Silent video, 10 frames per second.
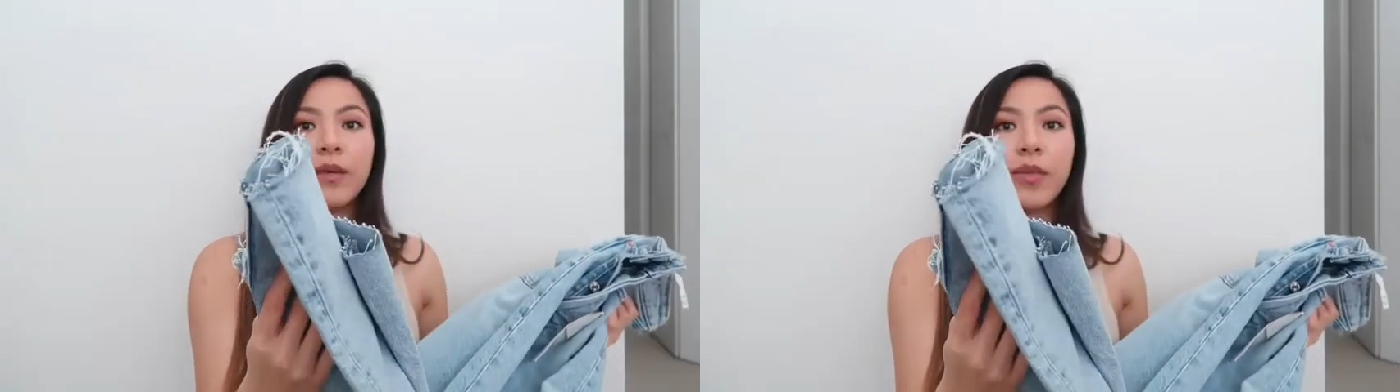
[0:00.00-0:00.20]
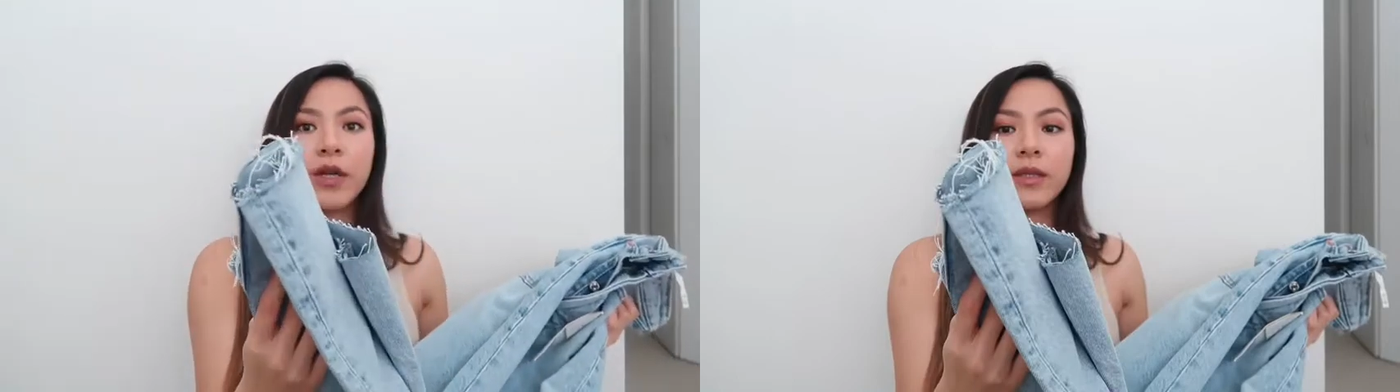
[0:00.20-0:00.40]
the
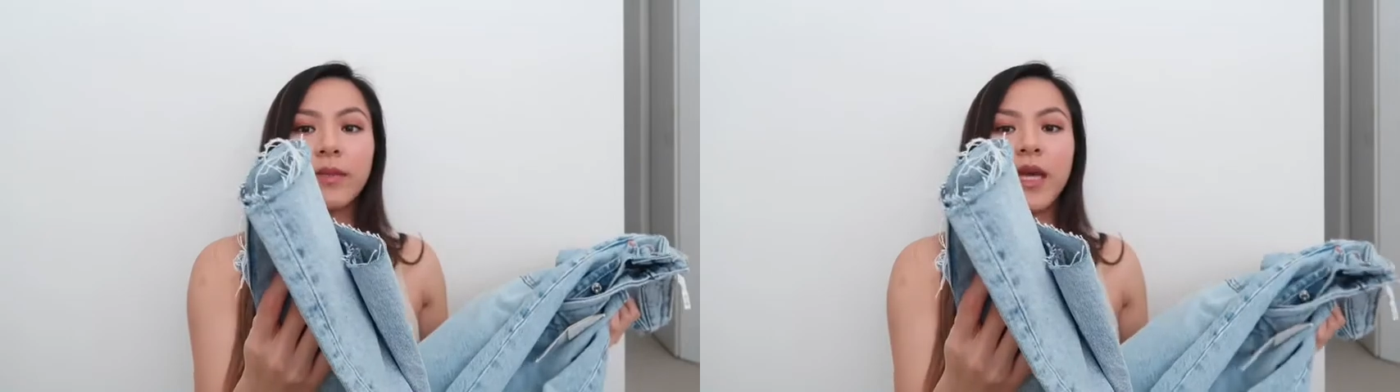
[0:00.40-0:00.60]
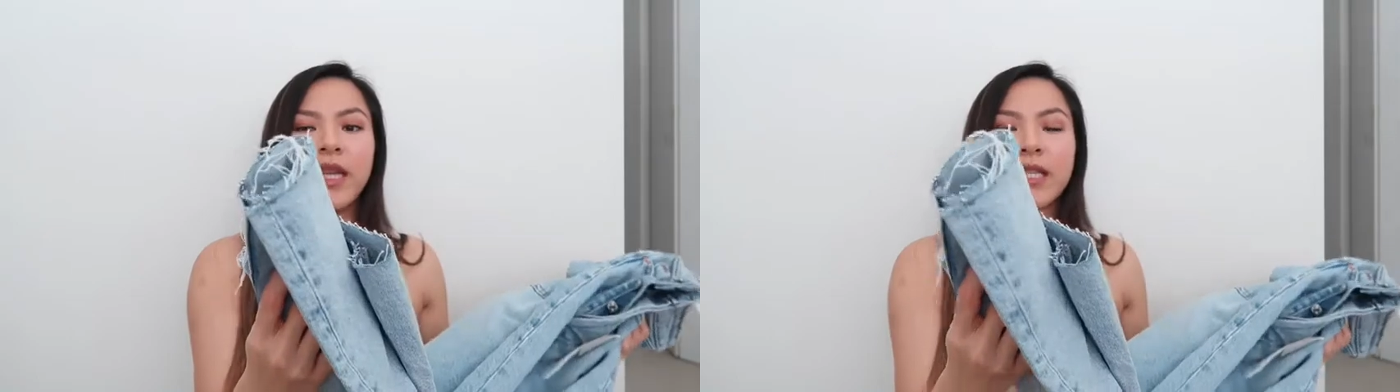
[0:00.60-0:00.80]
bottom
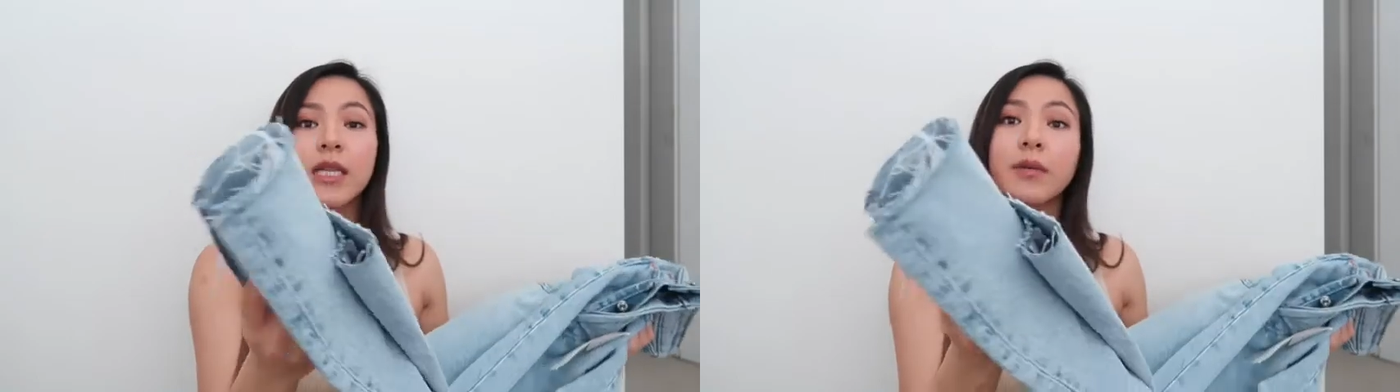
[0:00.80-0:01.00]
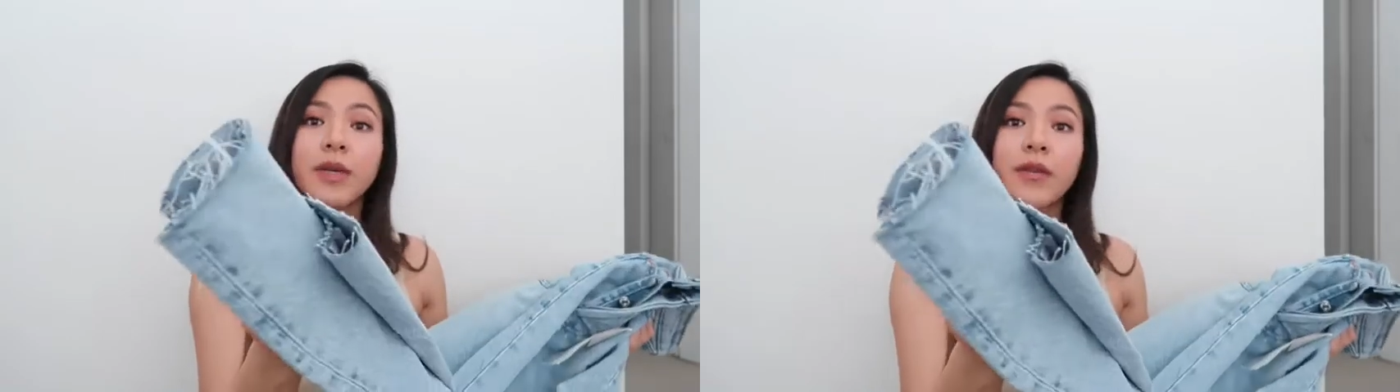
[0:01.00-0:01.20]
there and has a
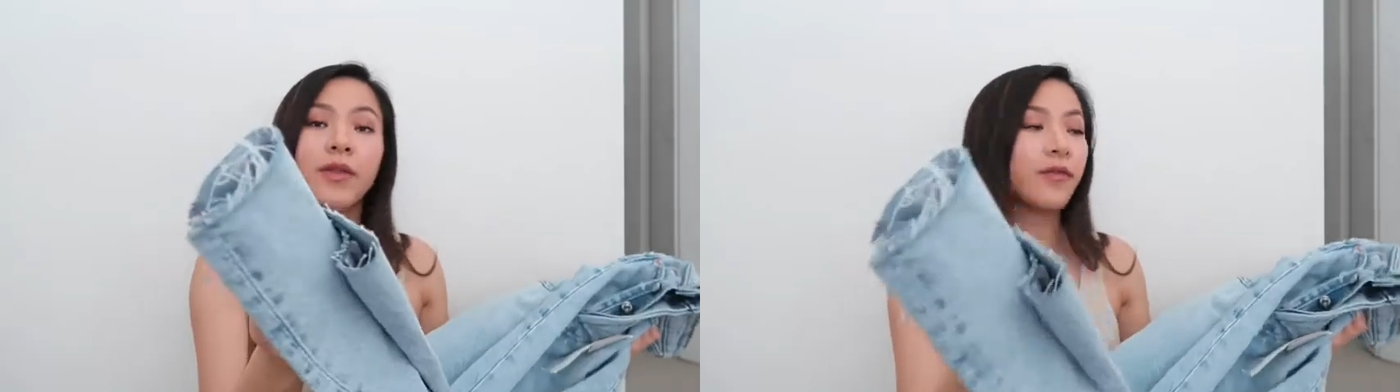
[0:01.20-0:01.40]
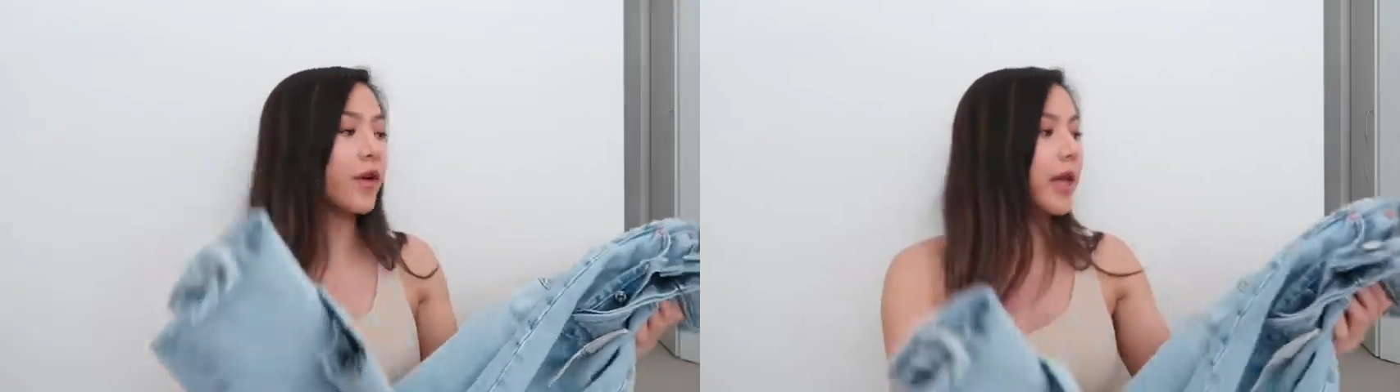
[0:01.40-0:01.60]
little bit of the
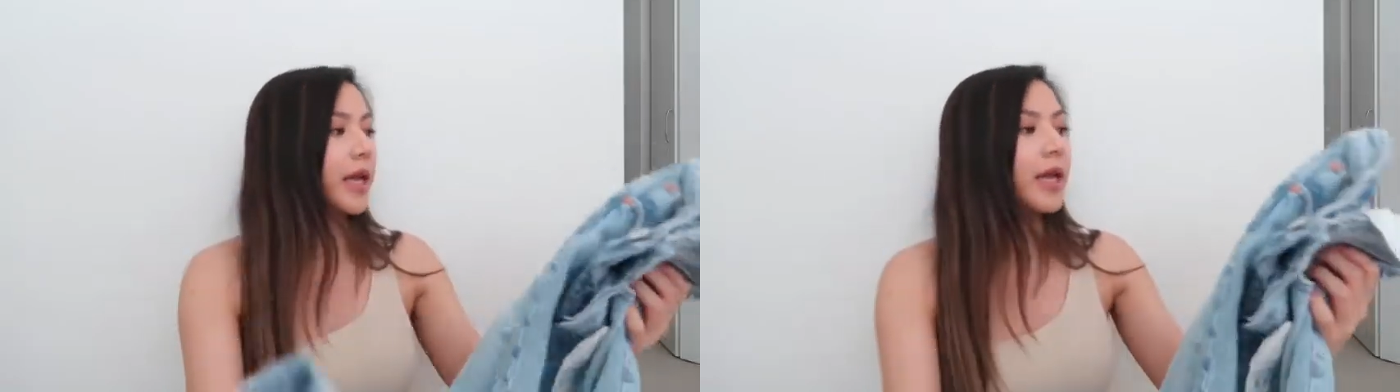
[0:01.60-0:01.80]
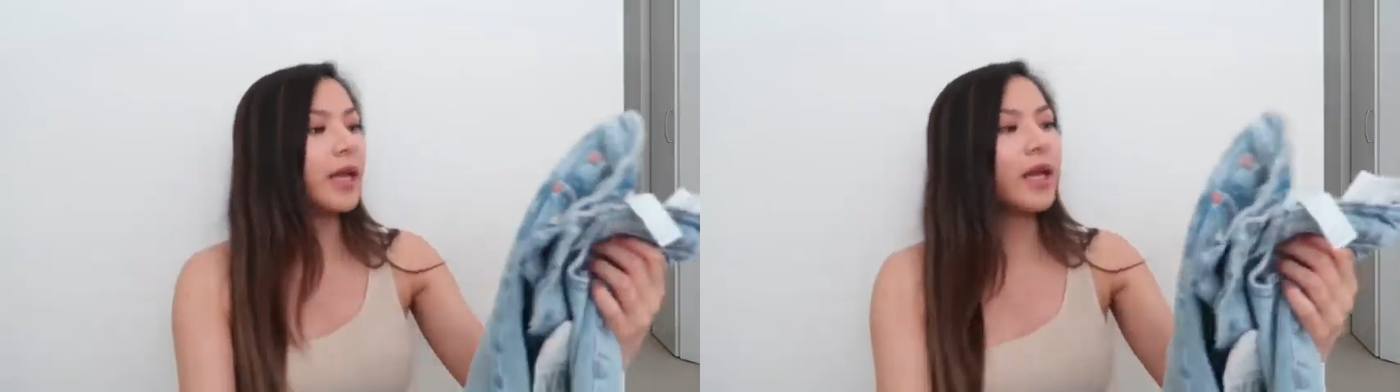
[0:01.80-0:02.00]

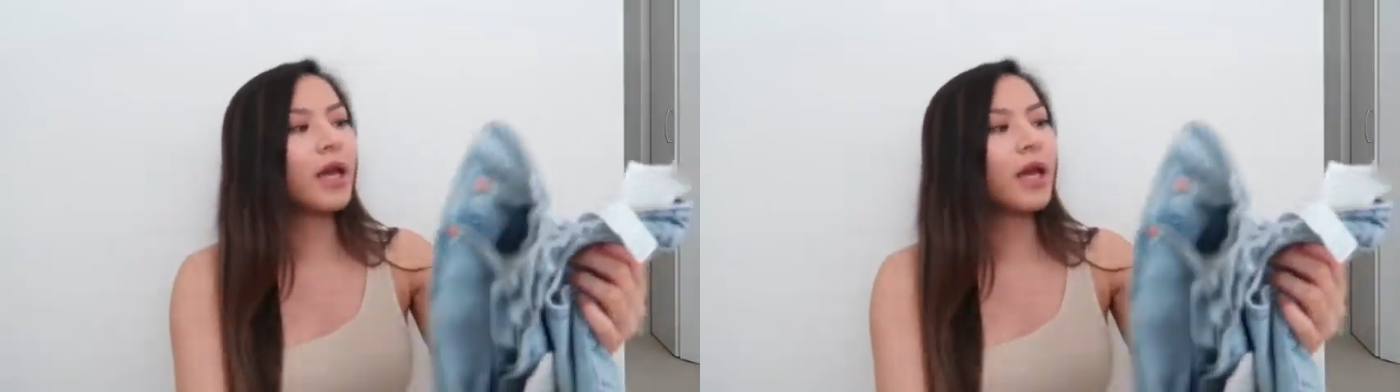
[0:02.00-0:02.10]
fraying.